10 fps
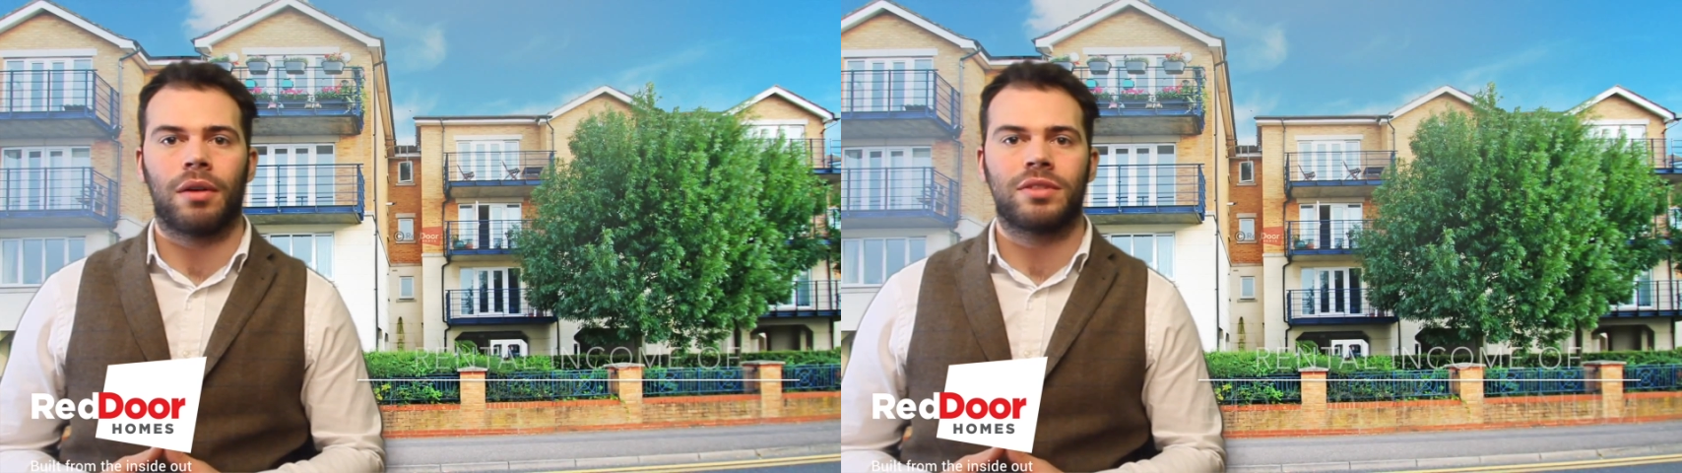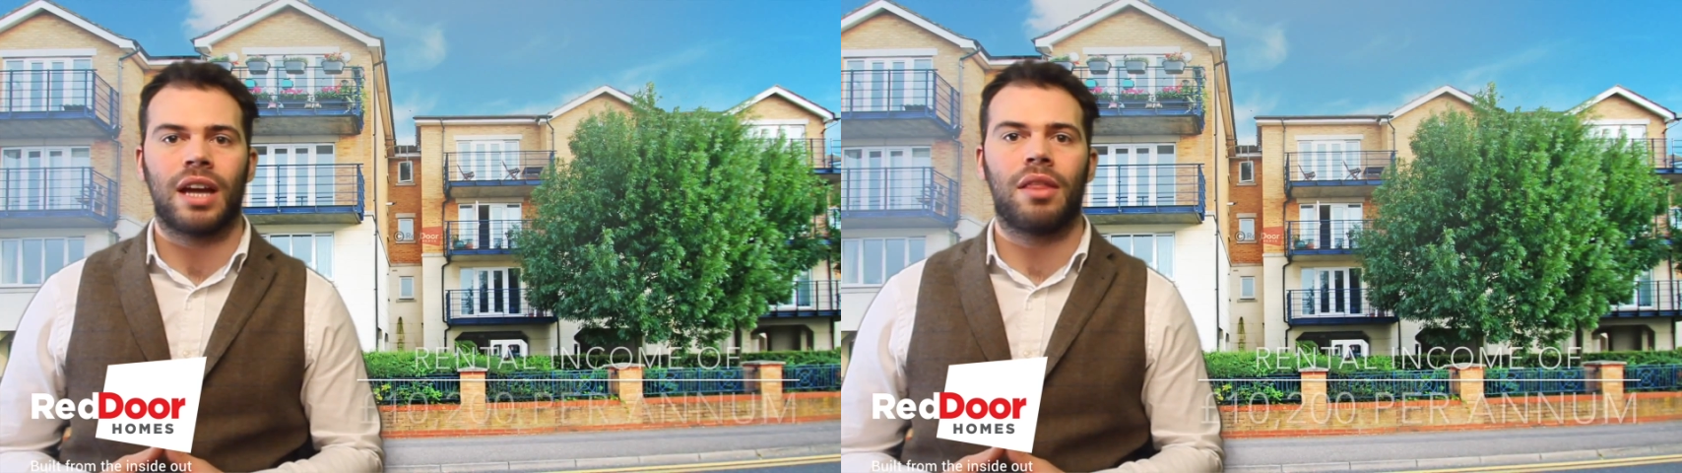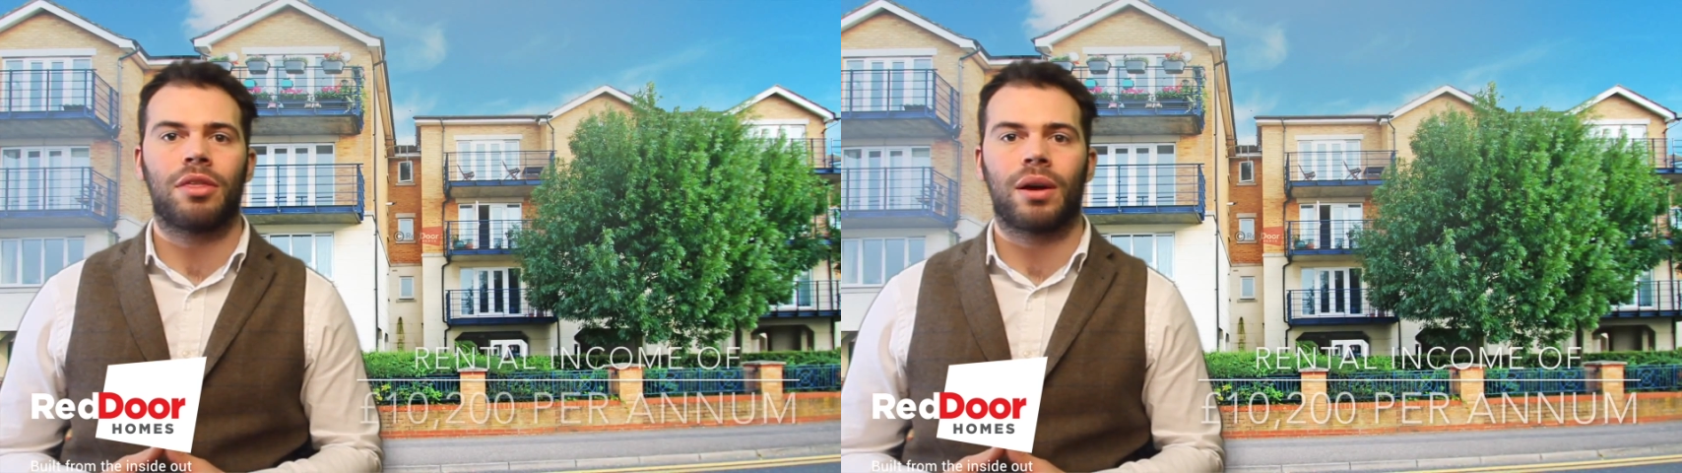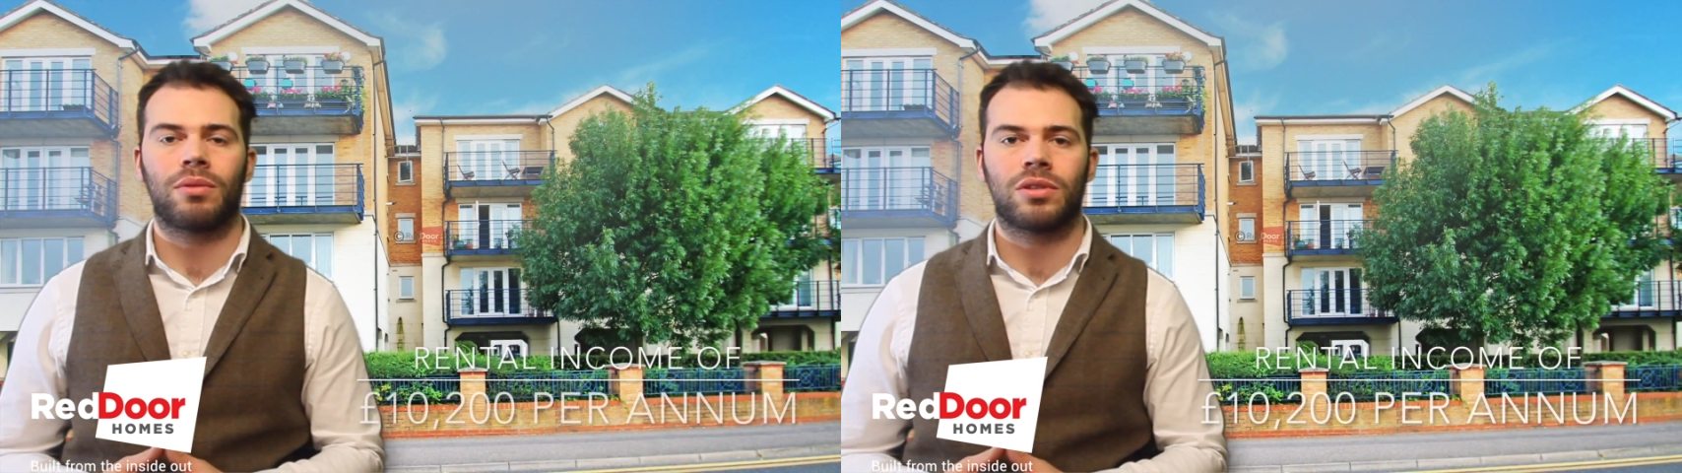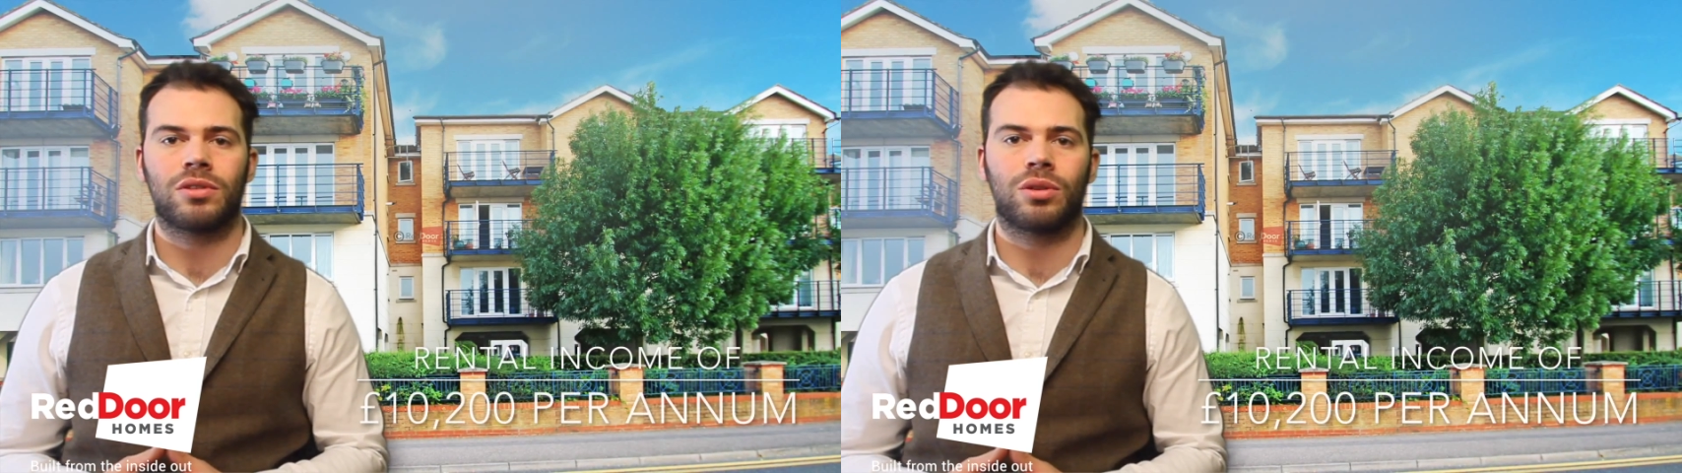of
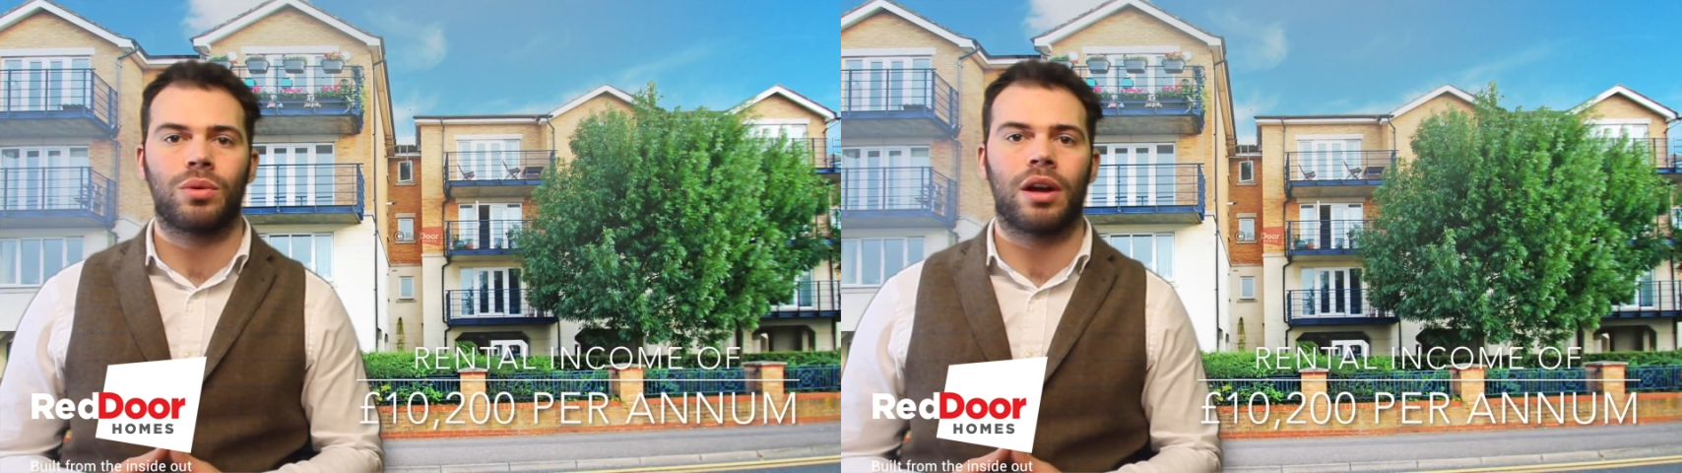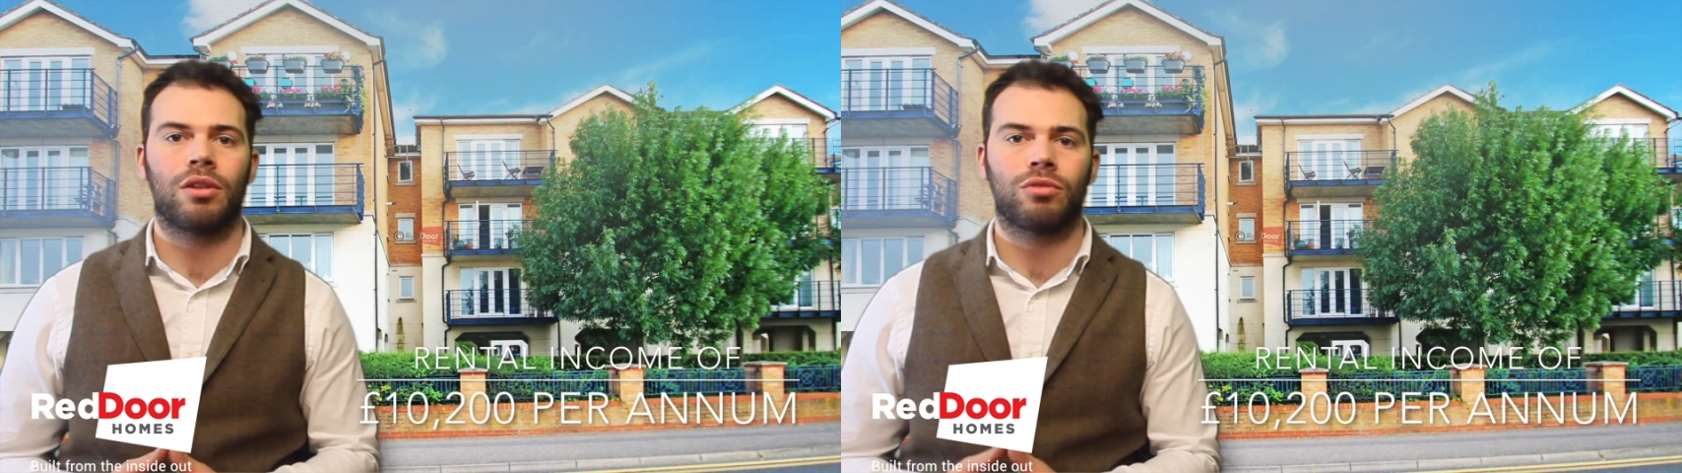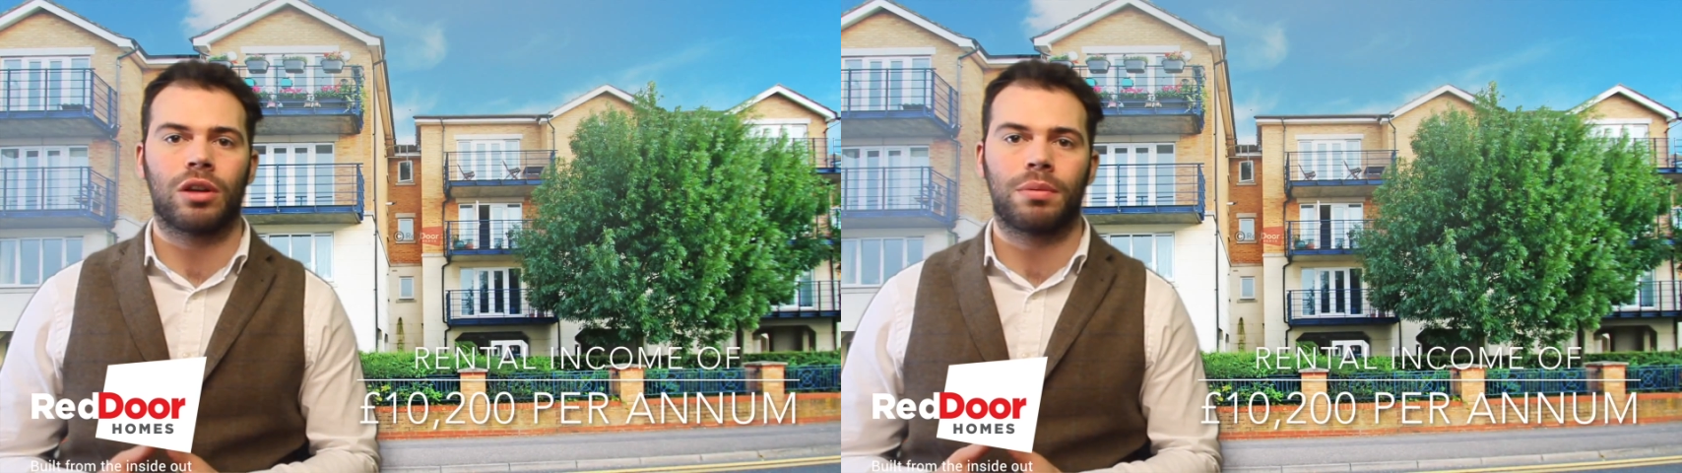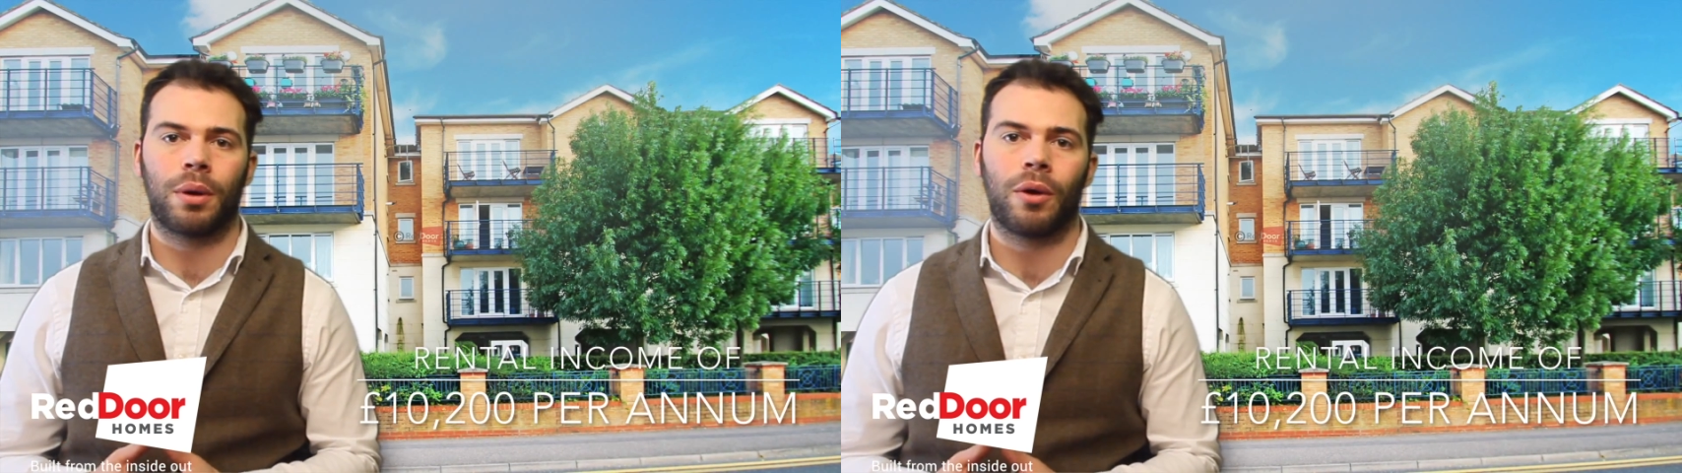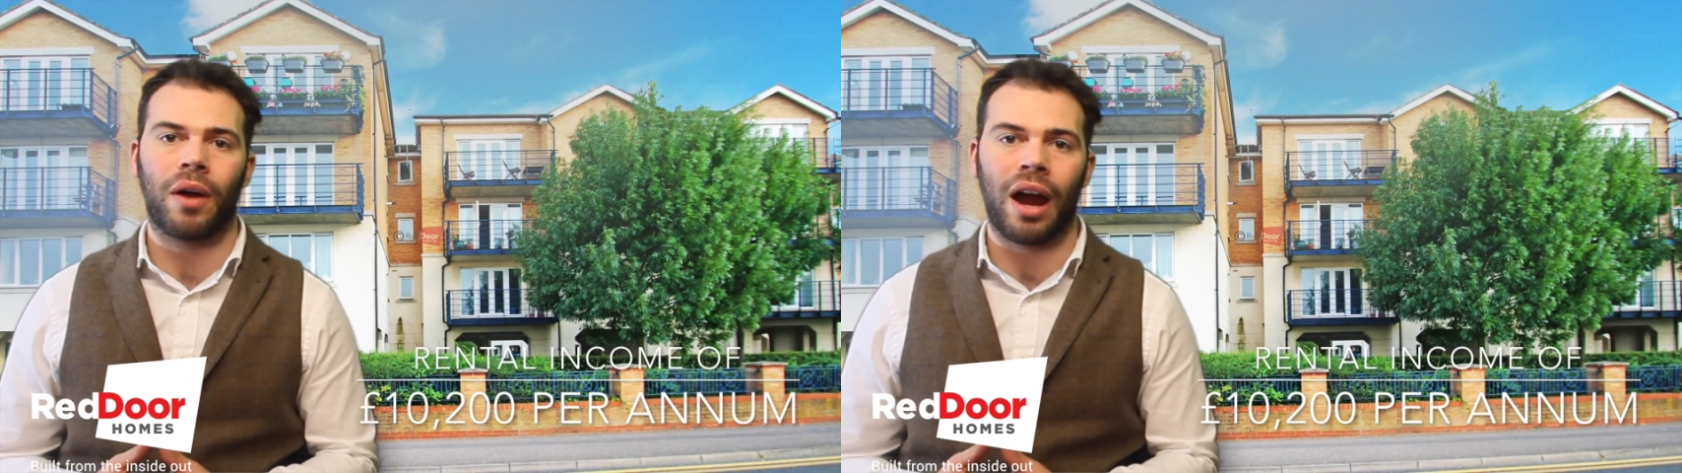$10,200
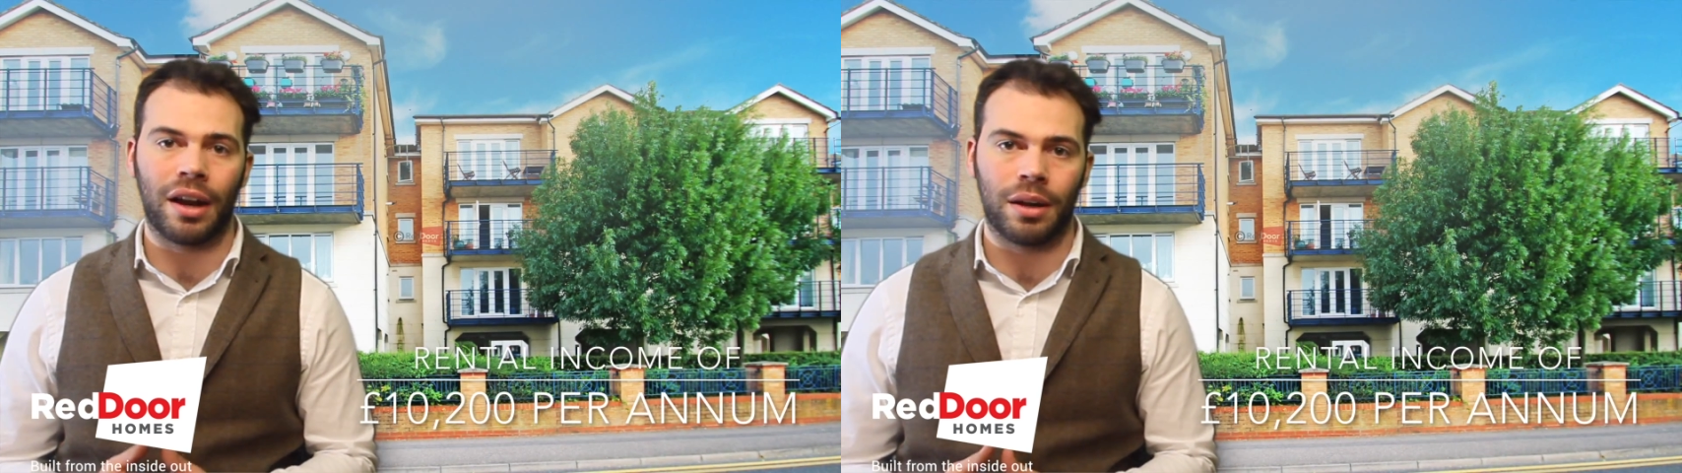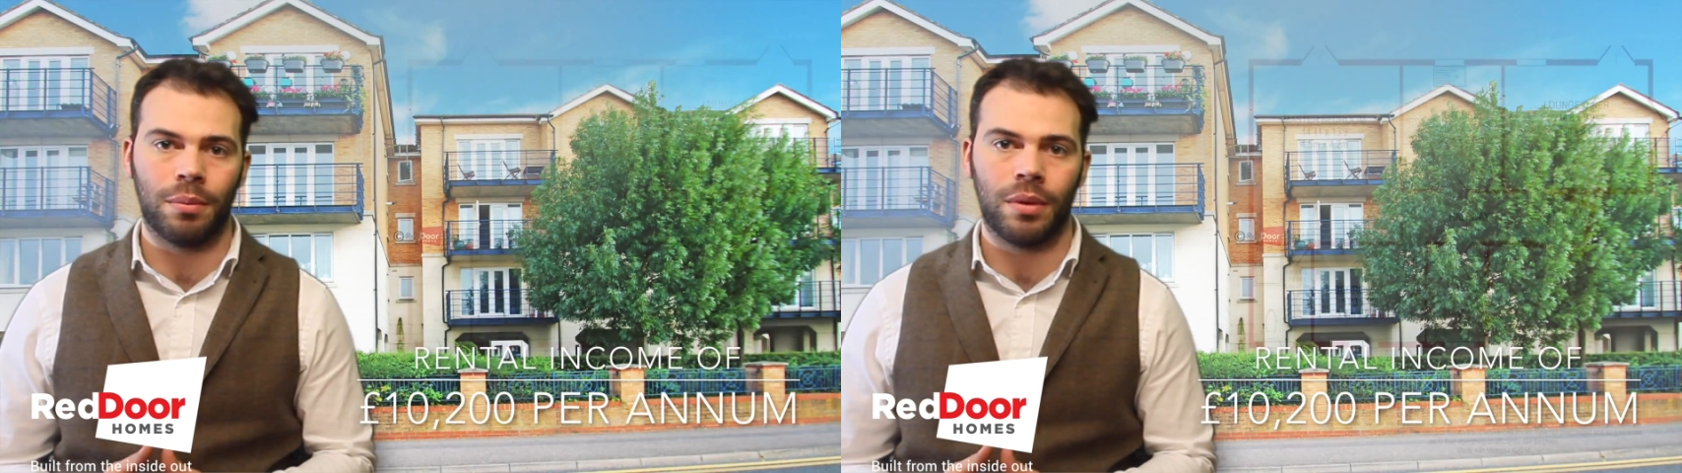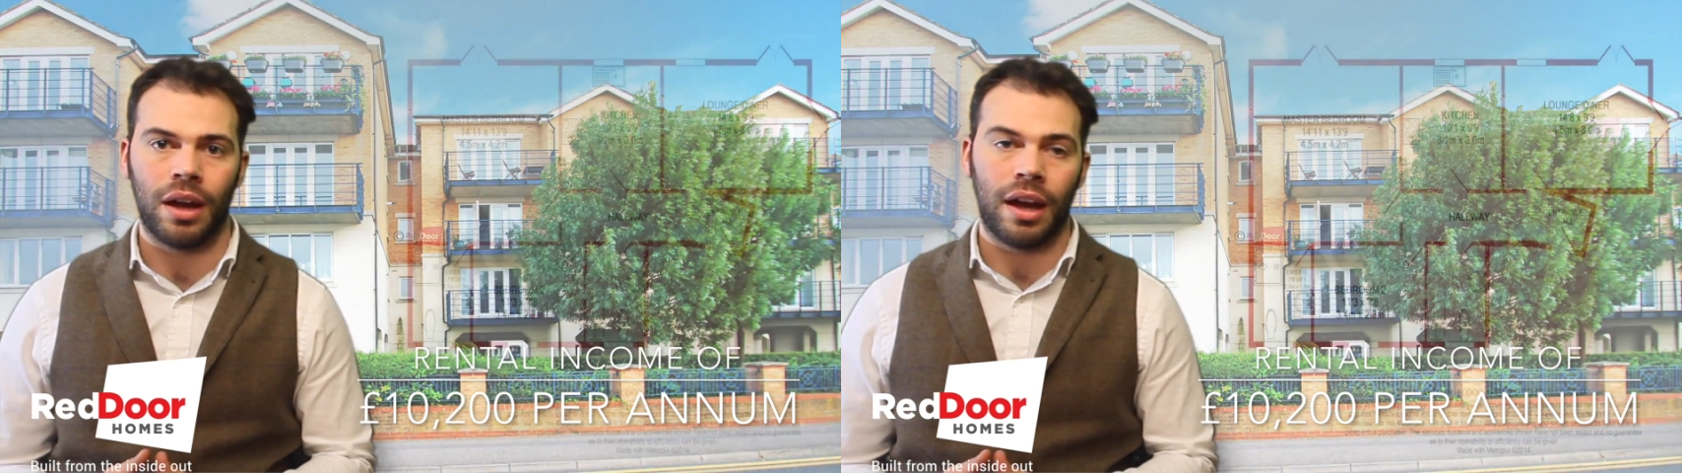per annum.